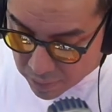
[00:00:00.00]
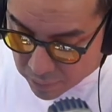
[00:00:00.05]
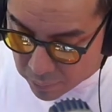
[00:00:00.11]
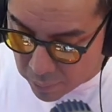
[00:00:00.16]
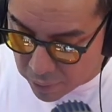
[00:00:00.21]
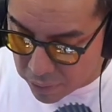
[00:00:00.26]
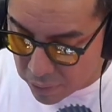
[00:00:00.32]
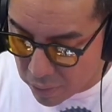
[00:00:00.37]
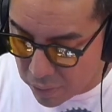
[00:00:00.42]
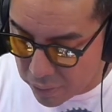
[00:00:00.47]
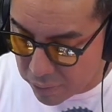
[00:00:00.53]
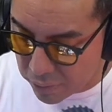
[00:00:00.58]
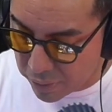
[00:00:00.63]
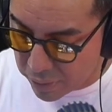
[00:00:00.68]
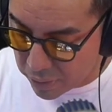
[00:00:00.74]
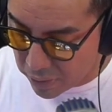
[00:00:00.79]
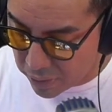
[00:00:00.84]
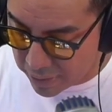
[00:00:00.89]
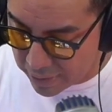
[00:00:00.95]
with all 3
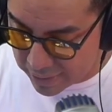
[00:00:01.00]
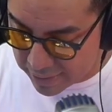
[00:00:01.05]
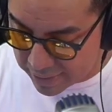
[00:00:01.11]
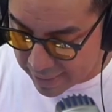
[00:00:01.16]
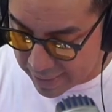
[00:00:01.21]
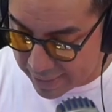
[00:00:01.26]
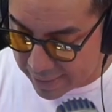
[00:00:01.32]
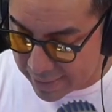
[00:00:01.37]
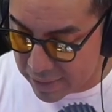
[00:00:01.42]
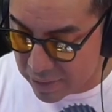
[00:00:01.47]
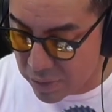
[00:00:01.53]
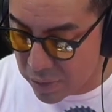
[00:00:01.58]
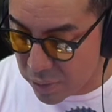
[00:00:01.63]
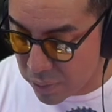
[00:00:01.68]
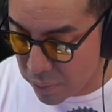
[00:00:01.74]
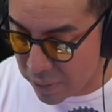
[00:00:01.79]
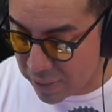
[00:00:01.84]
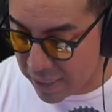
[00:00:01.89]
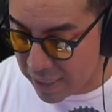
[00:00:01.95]
guardians, I get
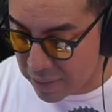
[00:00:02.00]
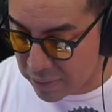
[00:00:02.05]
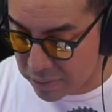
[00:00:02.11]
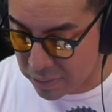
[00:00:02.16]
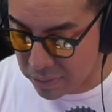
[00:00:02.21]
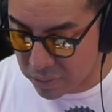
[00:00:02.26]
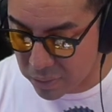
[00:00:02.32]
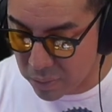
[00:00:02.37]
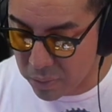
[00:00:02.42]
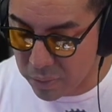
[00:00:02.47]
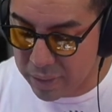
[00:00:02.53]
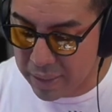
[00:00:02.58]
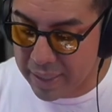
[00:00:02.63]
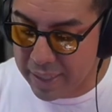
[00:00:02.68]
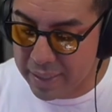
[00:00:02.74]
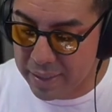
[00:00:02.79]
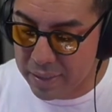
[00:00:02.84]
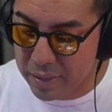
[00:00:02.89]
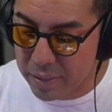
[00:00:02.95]
2,000 gold
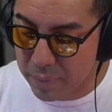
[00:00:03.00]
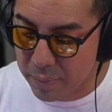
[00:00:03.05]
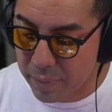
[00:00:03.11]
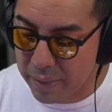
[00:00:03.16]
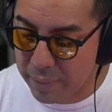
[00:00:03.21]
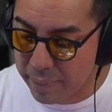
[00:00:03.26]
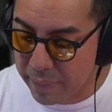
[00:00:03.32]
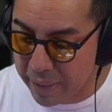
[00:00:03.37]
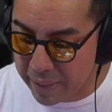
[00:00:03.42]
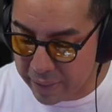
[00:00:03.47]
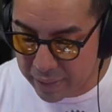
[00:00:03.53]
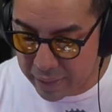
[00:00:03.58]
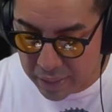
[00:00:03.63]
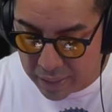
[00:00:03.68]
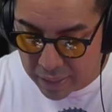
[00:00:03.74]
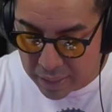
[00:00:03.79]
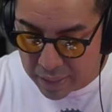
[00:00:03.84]
added to my bank.